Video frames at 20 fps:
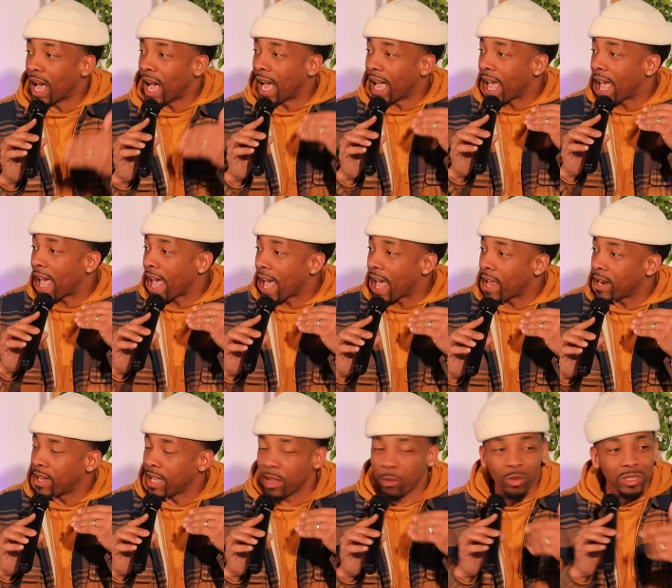I
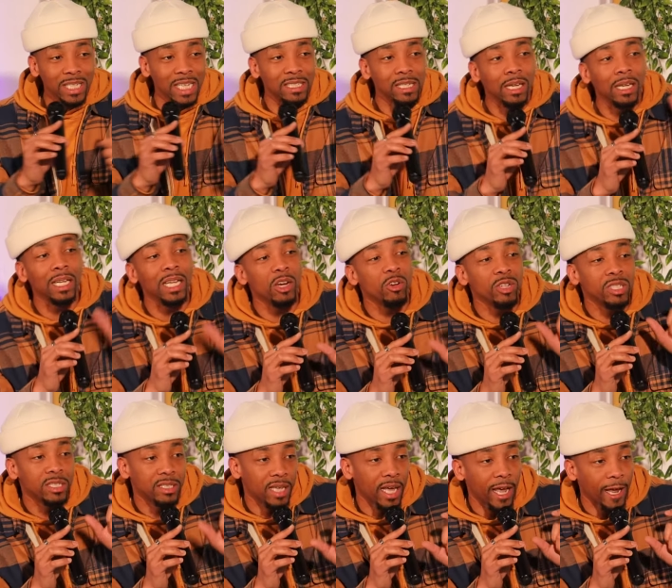had, it was as clear
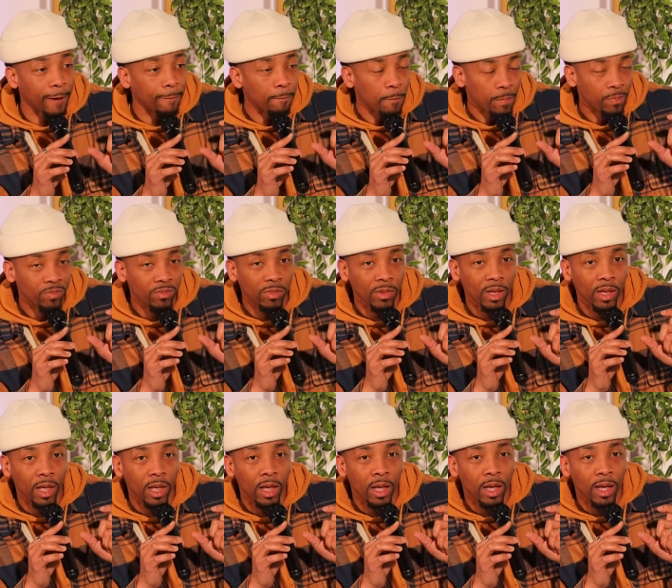as day.
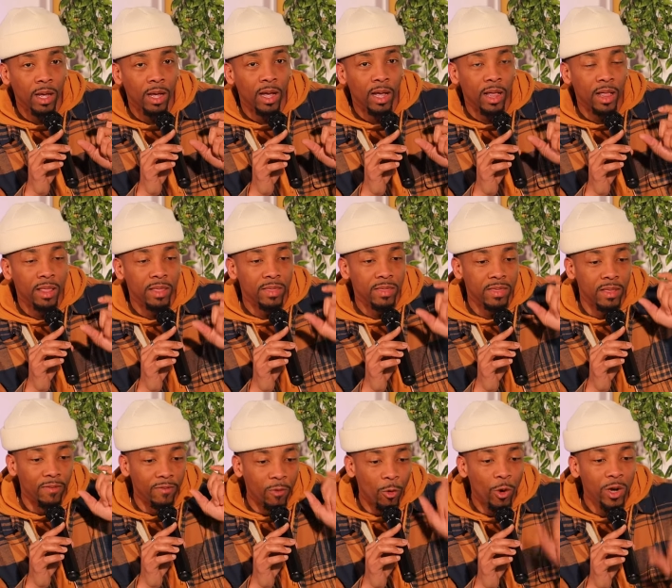
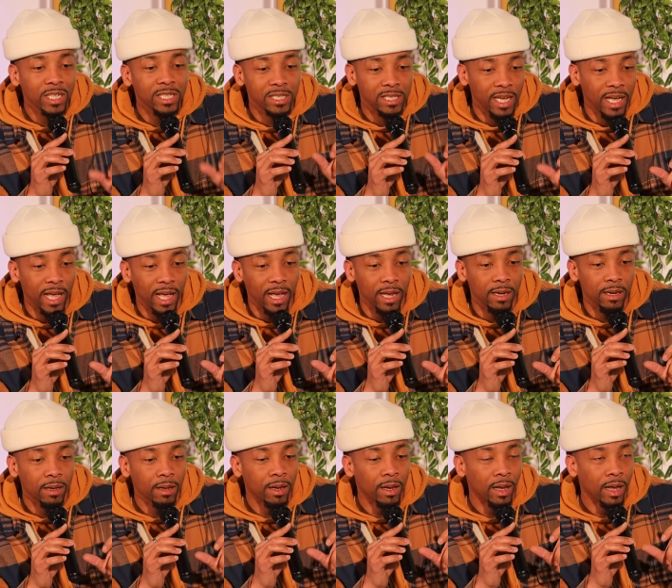The voice said,